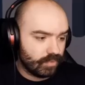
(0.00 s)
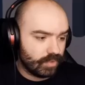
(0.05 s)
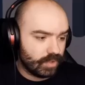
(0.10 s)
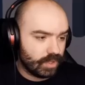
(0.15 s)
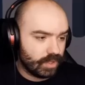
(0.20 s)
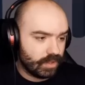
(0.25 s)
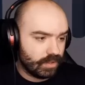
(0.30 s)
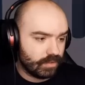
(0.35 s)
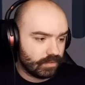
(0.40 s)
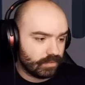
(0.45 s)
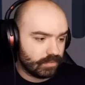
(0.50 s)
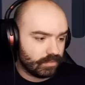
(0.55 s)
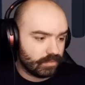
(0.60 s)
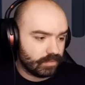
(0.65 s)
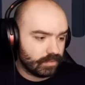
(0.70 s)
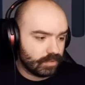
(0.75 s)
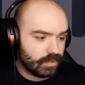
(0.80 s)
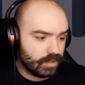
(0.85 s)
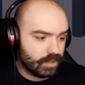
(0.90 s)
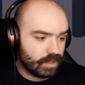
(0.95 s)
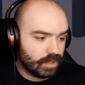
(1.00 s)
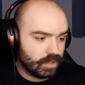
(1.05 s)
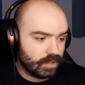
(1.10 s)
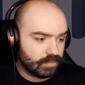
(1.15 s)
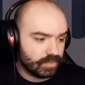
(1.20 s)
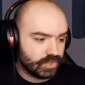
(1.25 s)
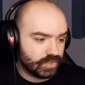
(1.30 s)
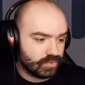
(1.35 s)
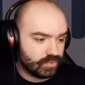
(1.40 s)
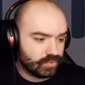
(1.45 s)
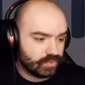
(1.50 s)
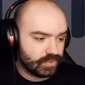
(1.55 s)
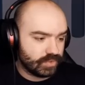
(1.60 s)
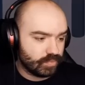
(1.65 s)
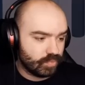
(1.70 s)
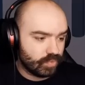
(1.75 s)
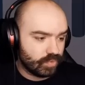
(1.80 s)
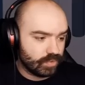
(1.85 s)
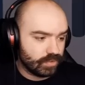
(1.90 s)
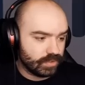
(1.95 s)
Okay. I'm going to store
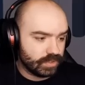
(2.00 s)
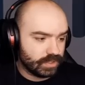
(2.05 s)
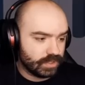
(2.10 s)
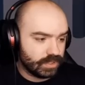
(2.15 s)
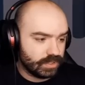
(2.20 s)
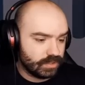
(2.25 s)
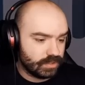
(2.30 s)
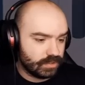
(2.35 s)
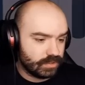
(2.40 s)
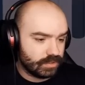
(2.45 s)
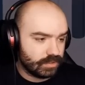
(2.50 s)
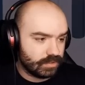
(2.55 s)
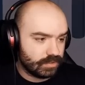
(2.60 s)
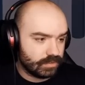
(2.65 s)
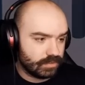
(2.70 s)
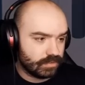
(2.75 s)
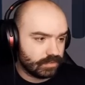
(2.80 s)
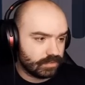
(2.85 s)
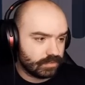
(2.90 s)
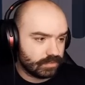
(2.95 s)
some water in there.